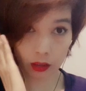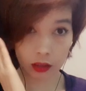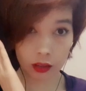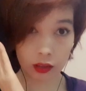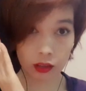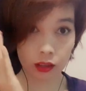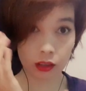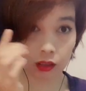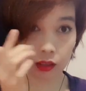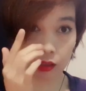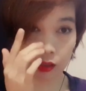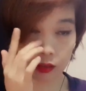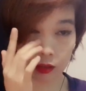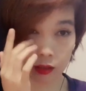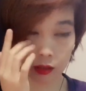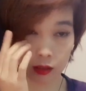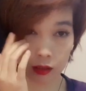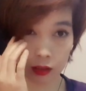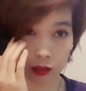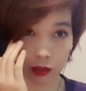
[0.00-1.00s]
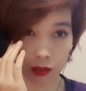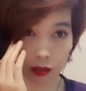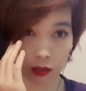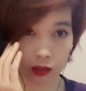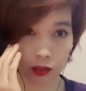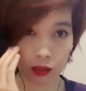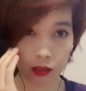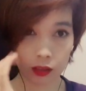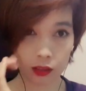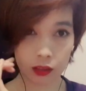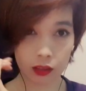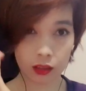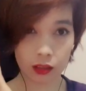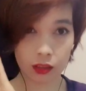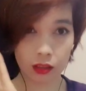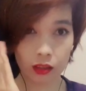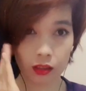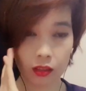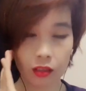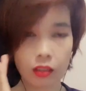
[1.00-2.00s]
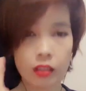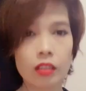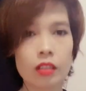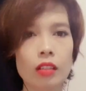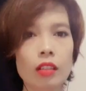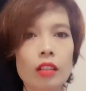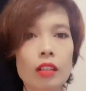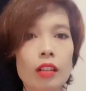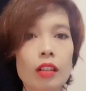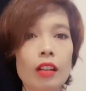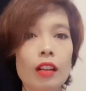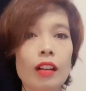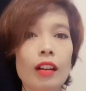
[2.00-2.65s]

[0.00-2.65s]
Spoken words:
No one is speaking in this clip.